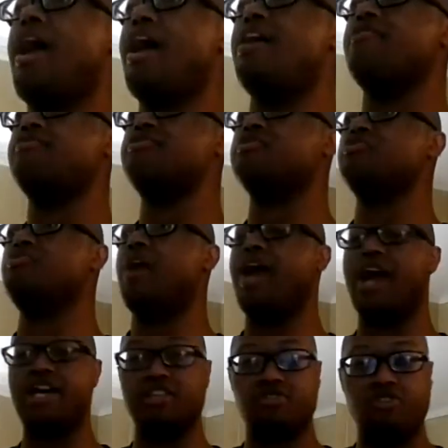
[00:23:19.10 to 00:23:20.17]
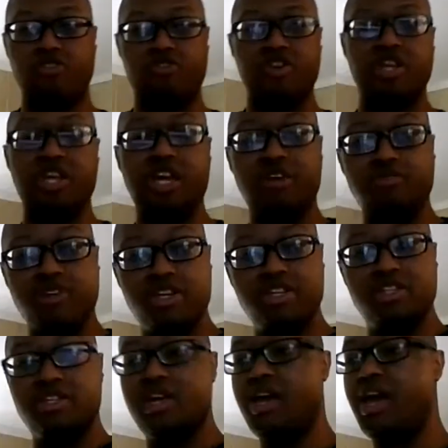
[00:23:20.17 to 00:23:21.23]
have to ask for
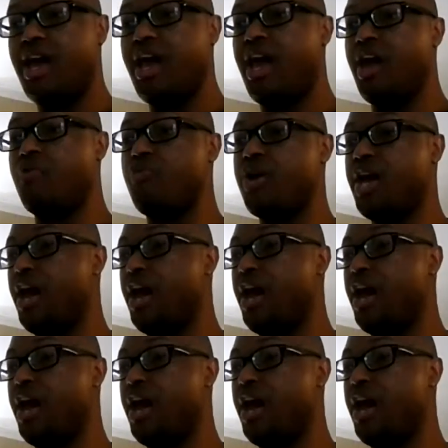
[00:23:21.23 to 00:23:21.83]
forgiveness and we